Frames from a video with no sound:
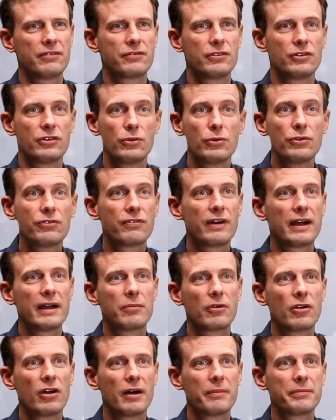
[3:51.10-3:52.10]
use
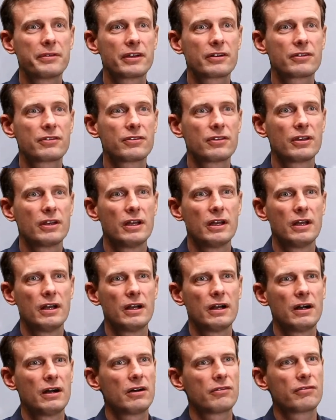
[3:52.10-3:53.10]
fiber optics,
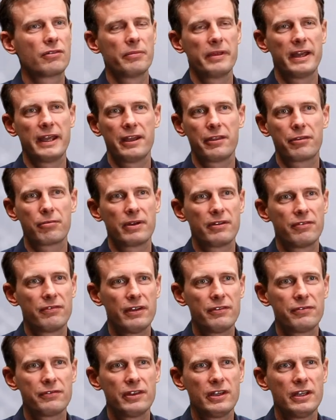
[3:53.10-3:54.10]
from the
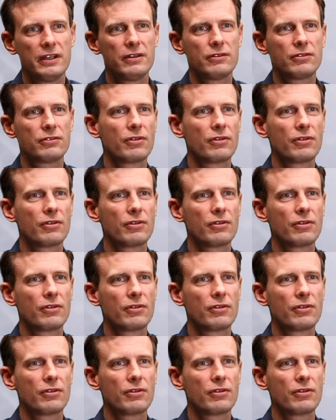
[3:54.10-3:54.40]
A350